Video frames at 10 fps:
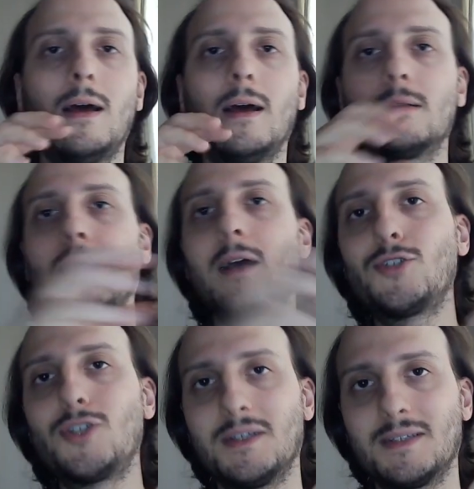
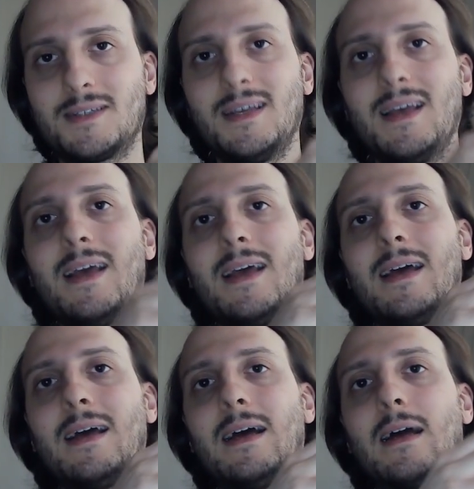touches
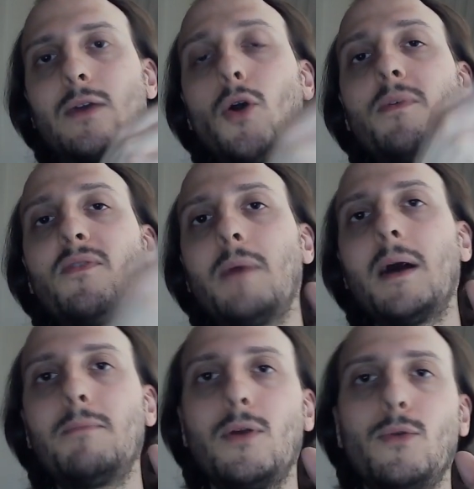a group of
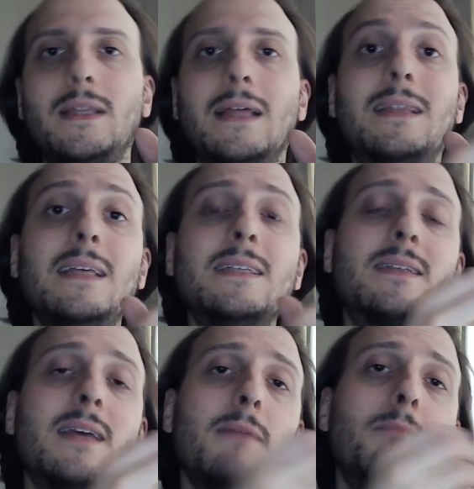bubbles with at least
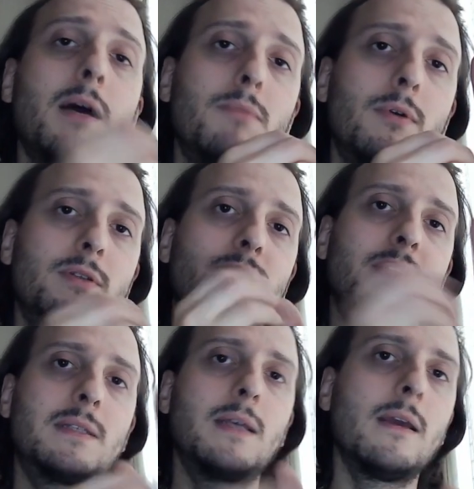three bubbles of
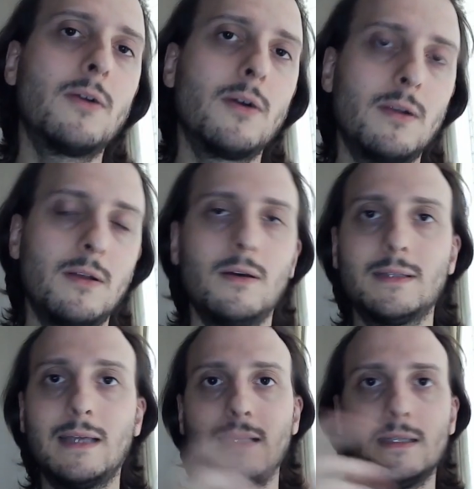the same color,
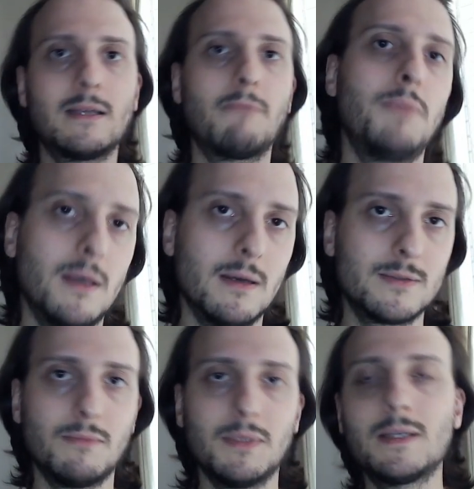they disappear.
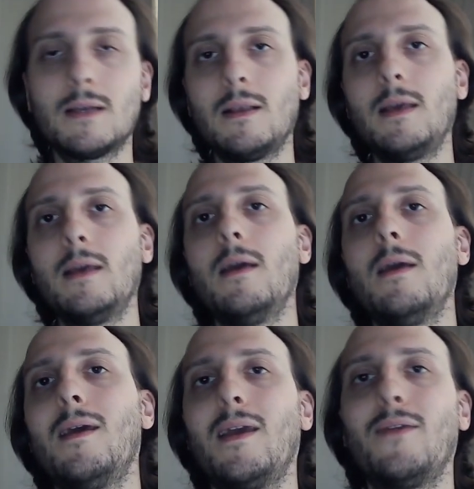So basically,
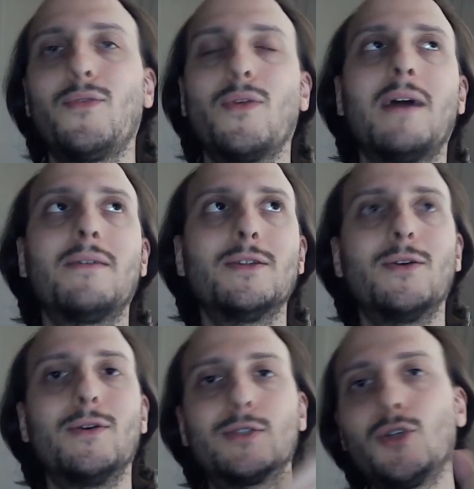if you have, I don't
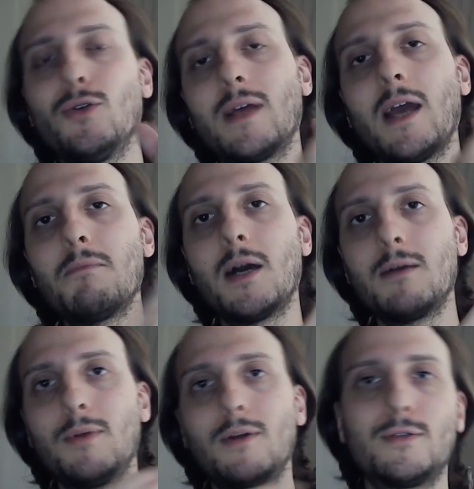know, two green
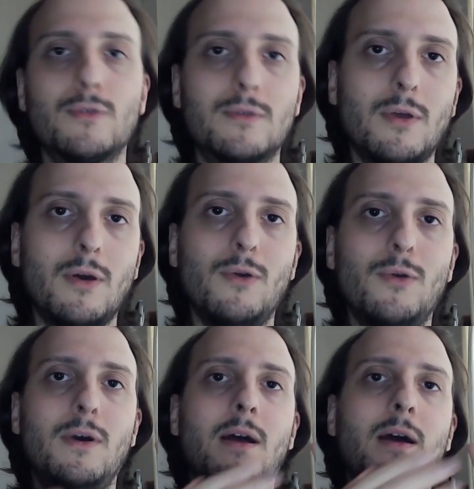bubbles, you
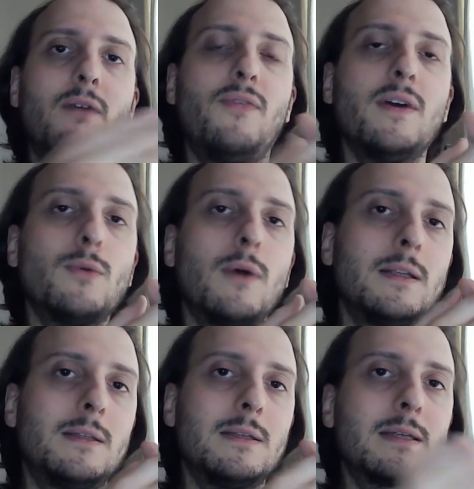throw a third one
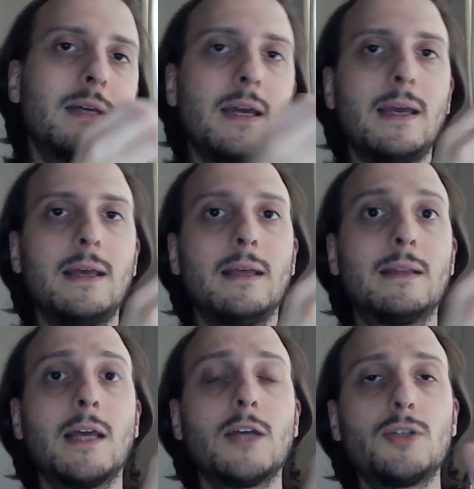that is green, it
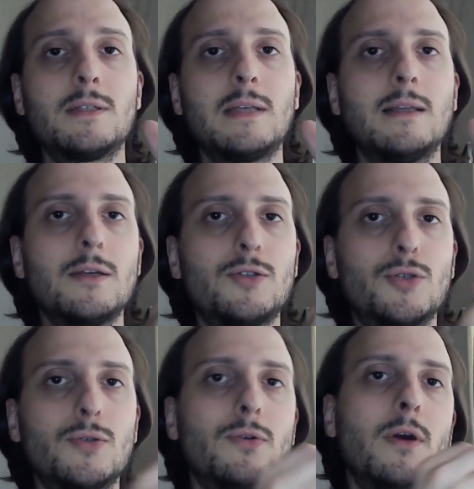touches the other
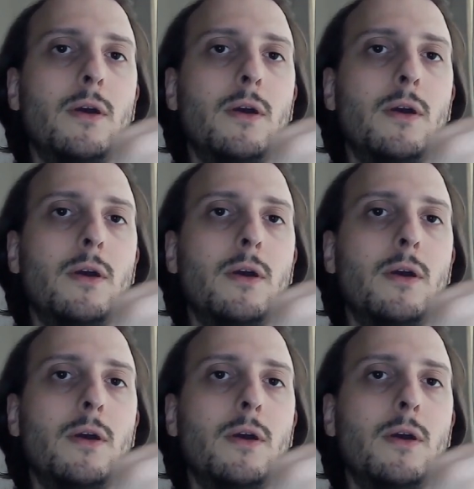two,